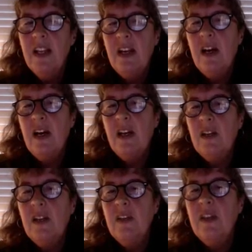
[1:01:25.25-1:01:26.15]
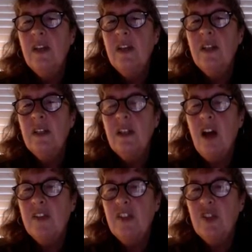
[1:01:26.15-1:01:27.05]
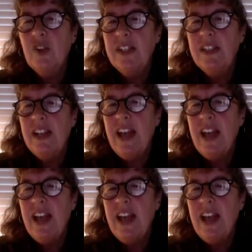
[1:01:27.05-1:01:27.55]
the concentration